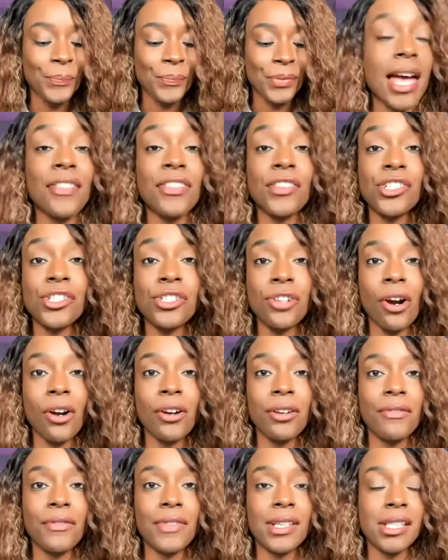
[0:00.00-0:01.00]
At the start
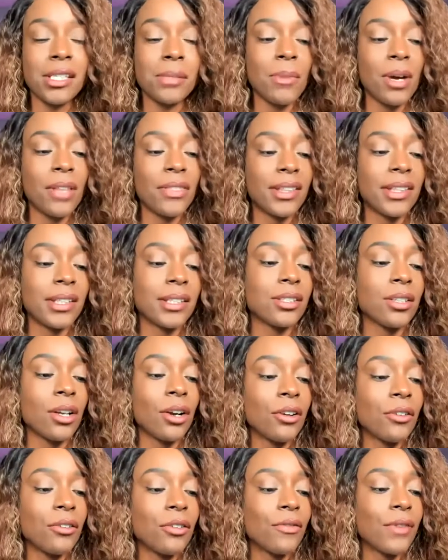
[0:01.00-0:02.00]
of this month, at the
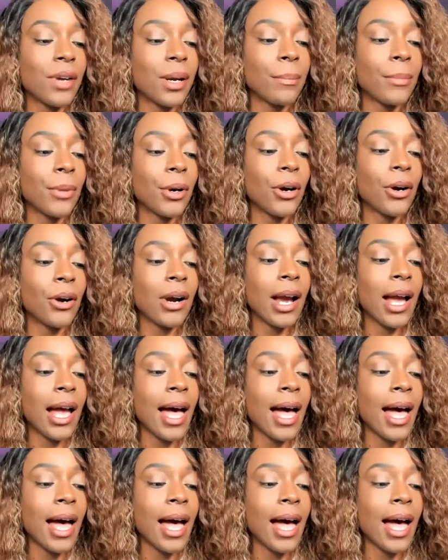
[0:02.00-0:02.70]
start of November,